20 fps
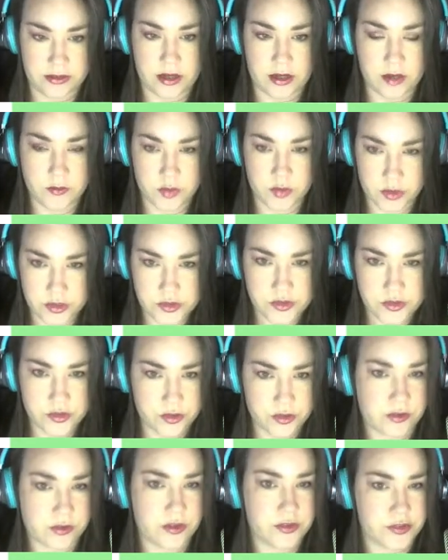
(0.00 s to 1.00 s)
I'm pretty sure
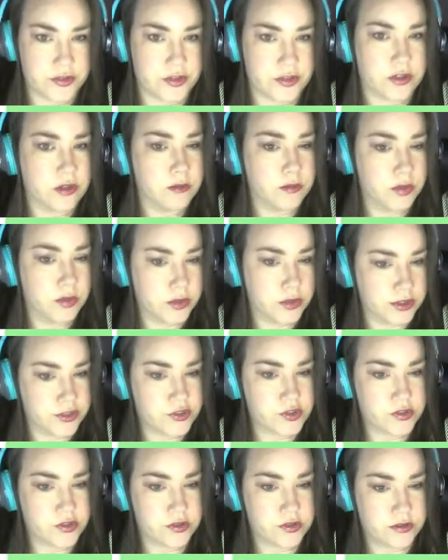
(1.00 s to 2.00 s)
it grows on a
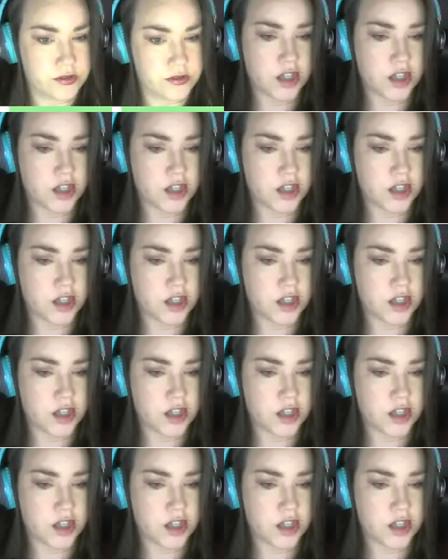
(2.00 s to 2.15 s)
bush.